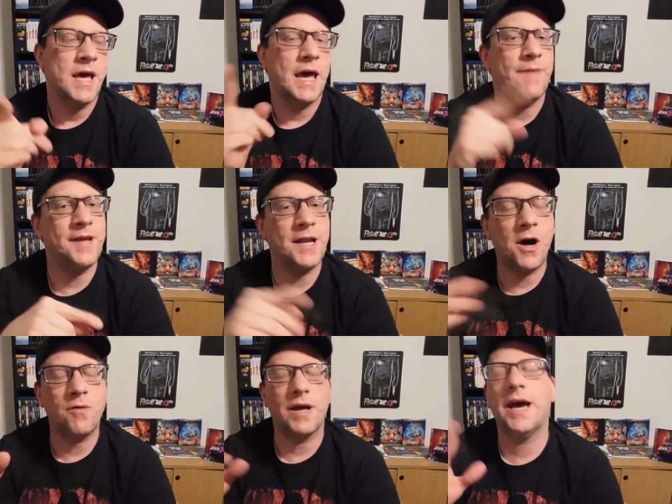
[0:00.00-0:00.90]
If you
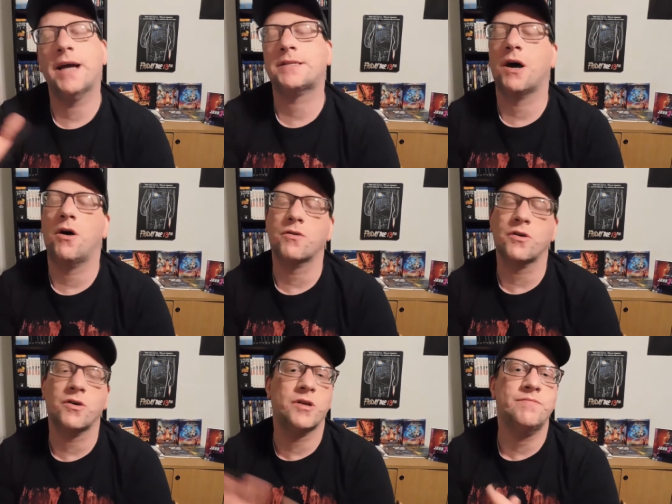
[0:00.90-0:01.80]
don't, it's all
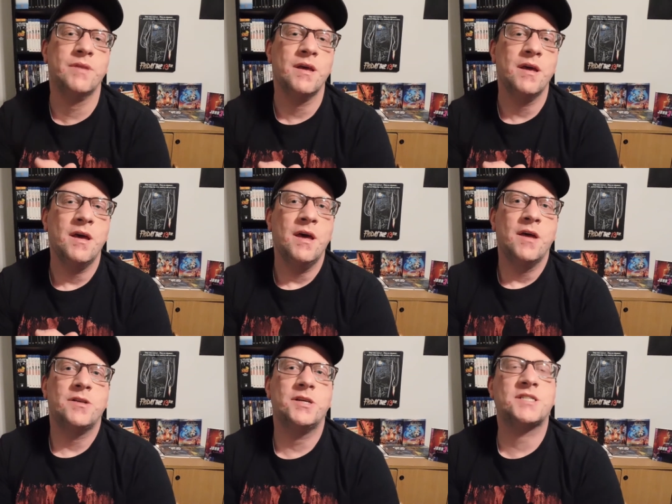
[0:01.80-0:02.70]
good.
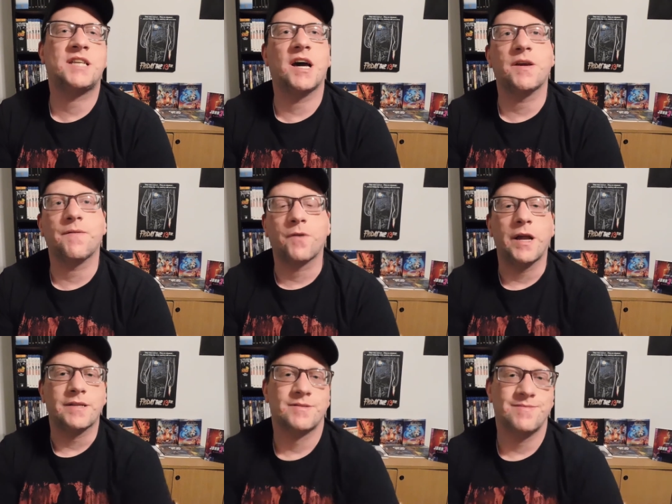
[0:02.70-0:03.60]
Just tell your
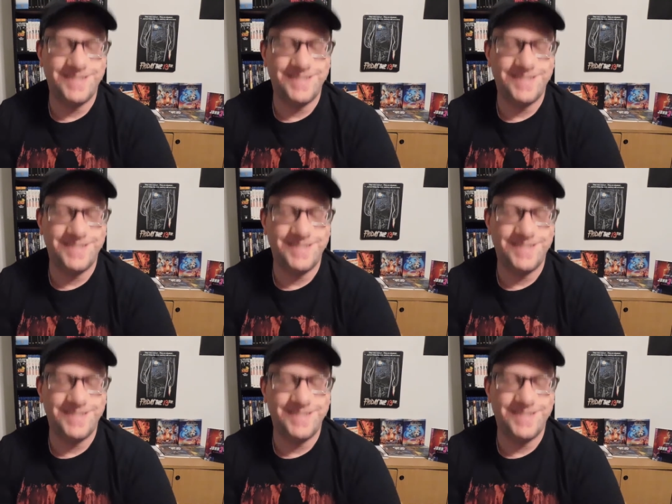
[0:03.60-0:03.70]
friends.